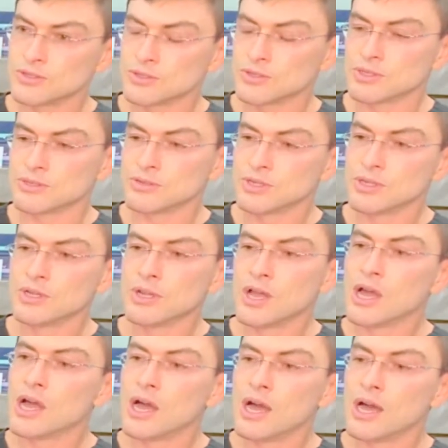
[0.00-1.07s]
You can
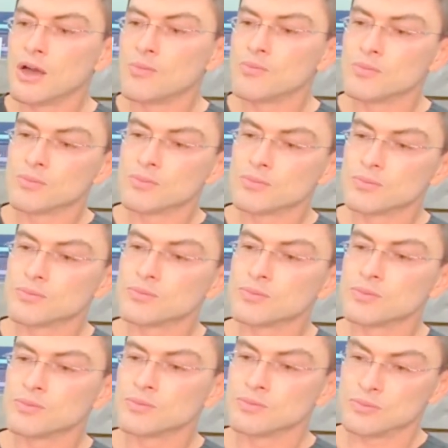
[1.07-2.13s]

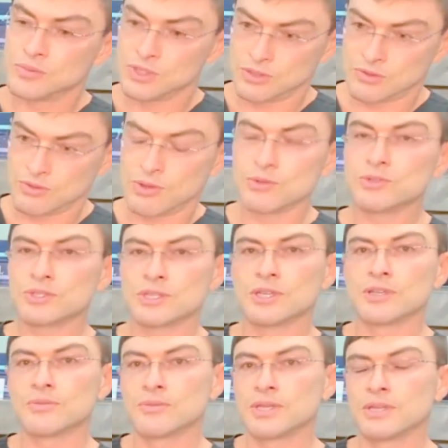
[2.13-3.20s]
necrose
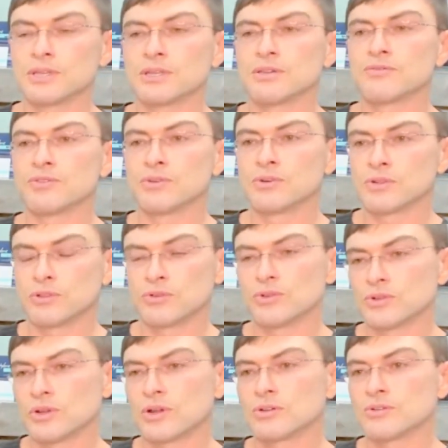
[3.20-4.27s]
skin, meaning if you occlude
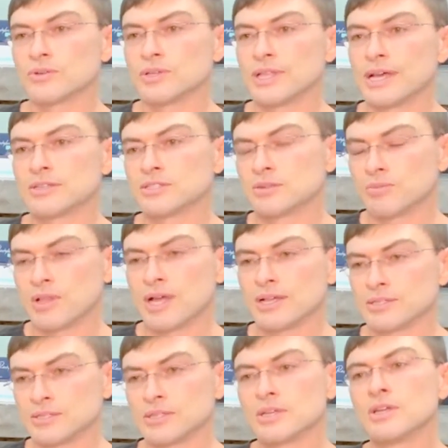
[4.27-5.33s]
an artery that
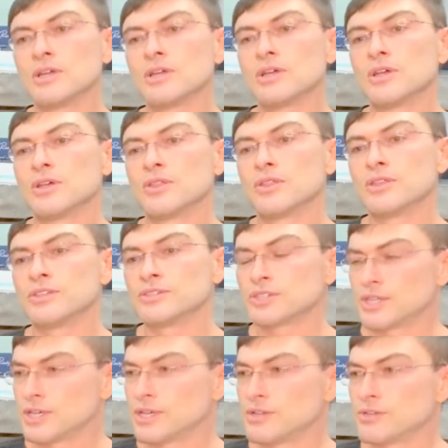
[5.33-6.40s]
supplies the
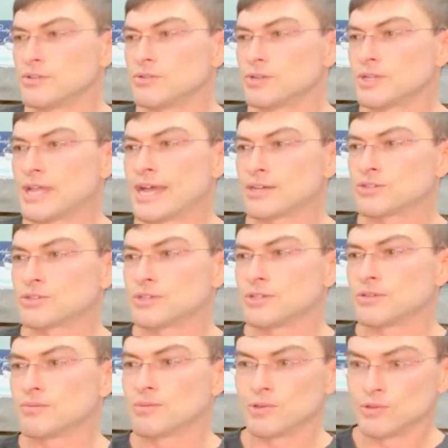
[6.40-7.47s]
skin, you can
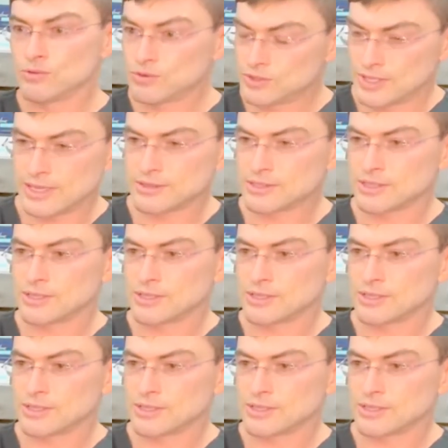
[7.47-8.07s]
actually lose that skin.